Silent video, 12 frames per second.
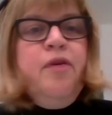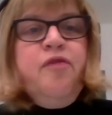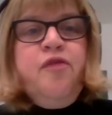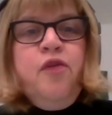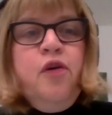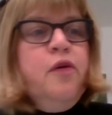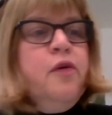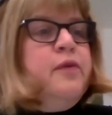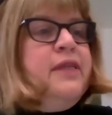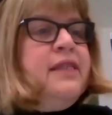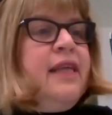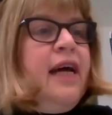Before we
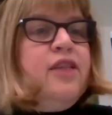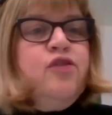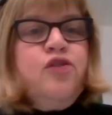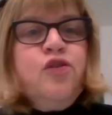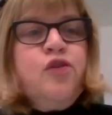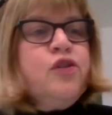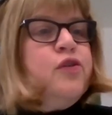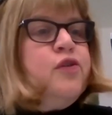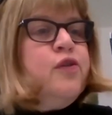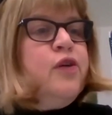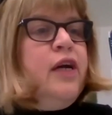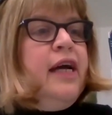start to talk
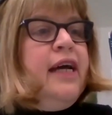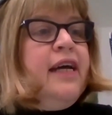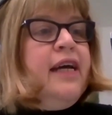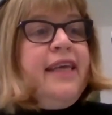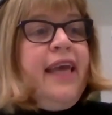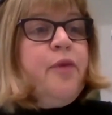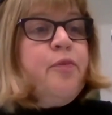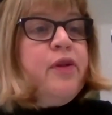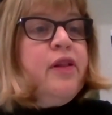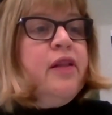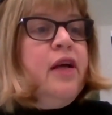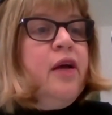to
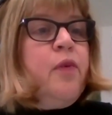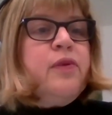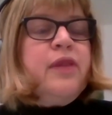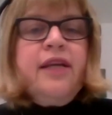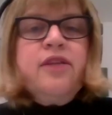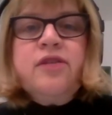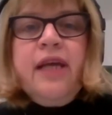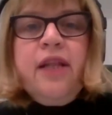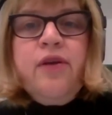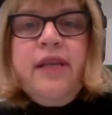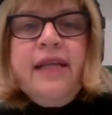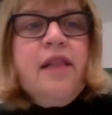Gabriel, we would like to tell
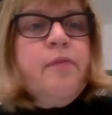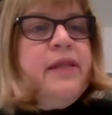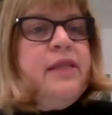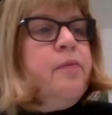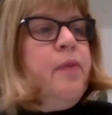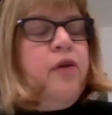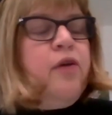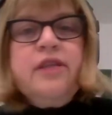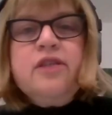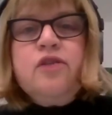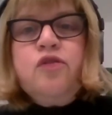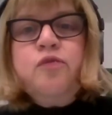you a little bit about
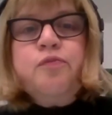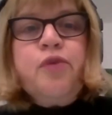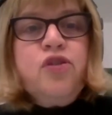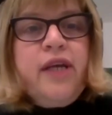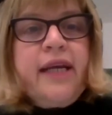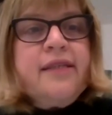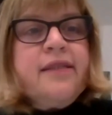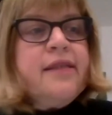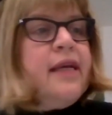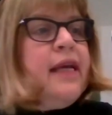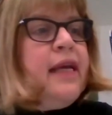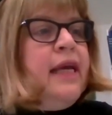these two projects.
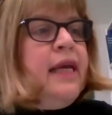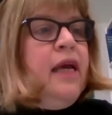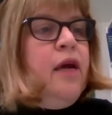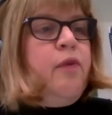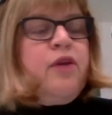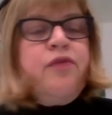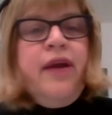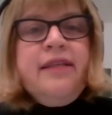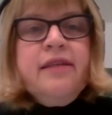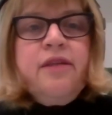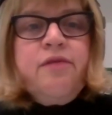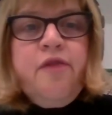We
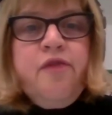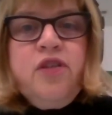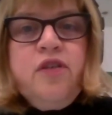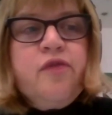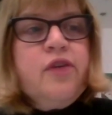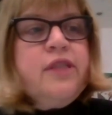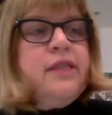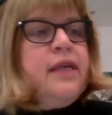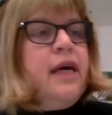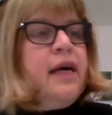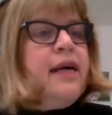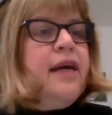created the Refugee Voices
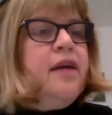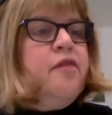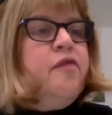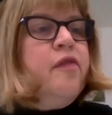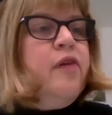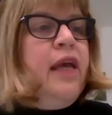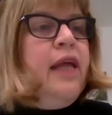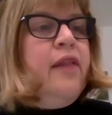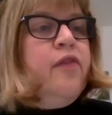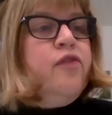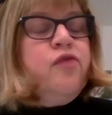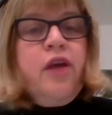Archive
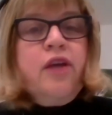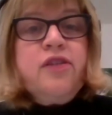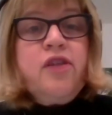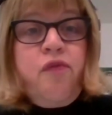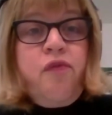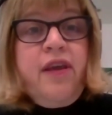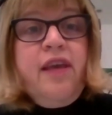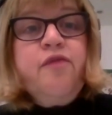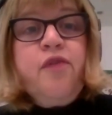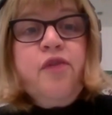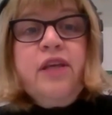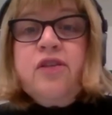in 2003
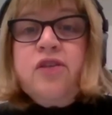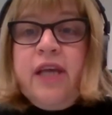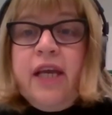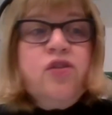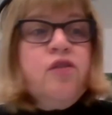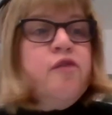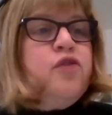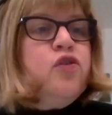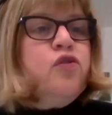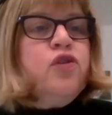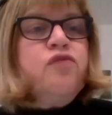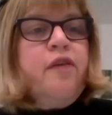for the Association of
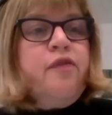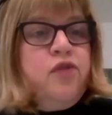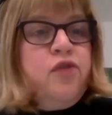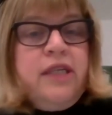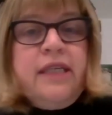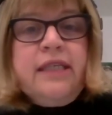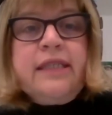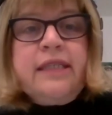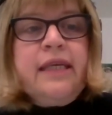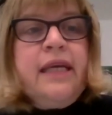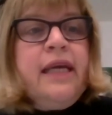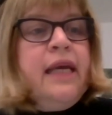Jewish
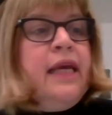Refugees.